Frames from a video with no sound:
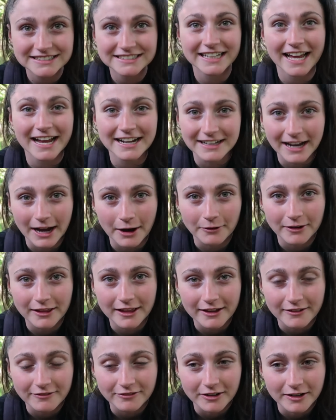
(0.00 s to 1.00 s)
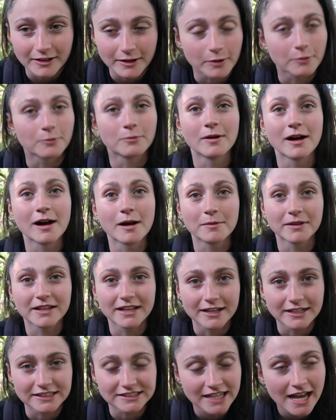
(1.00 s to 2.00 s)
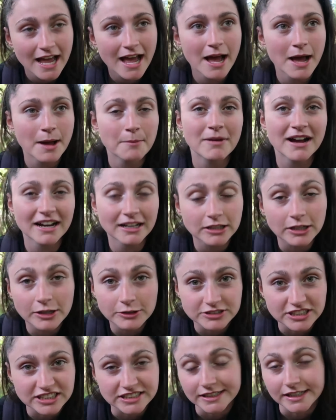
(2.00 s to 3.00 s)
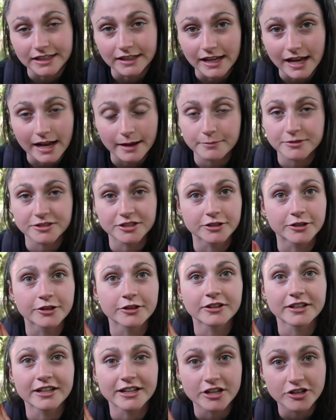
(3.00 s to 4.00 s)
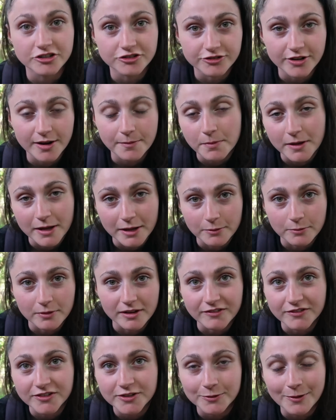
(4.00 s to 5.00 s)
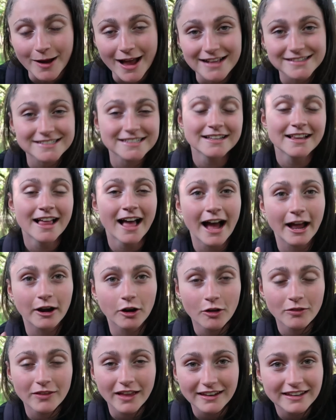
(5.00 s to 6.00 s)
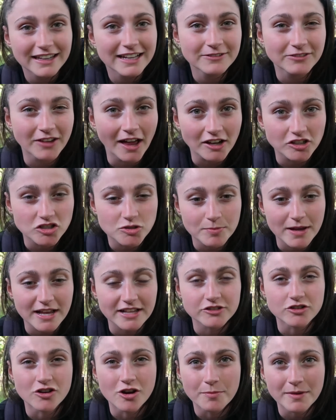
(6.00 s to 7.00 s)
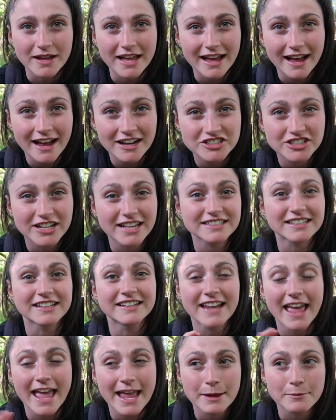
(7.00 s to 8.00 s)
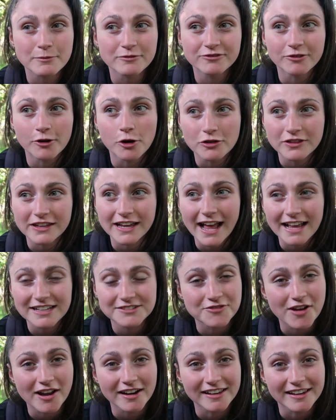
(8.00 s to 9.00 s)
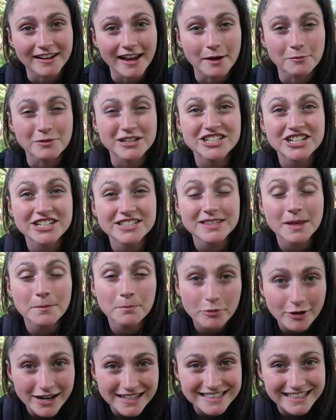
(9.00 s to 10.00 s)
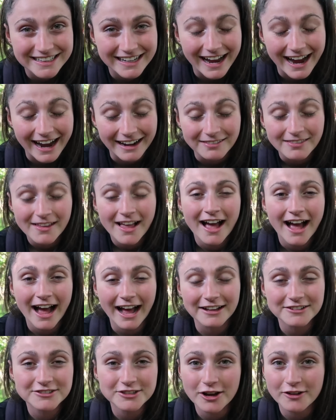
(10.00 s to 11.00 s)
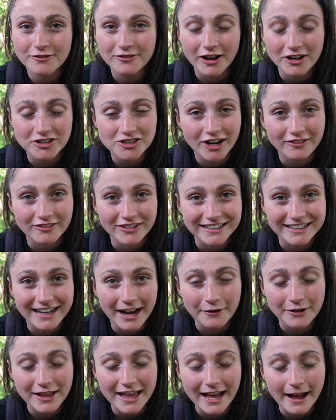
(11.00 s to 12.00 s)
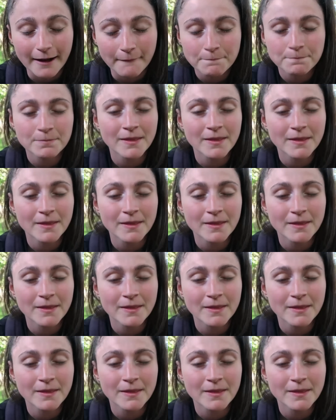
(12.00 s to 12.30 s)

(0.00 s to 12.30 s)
stay down here for a little while because my clothes are still absolutely dripping with sweat. And on that leaflet I just picked up, it actually has a name for the Esk Valley line, which is the Pretty Line. And so far travelling down here,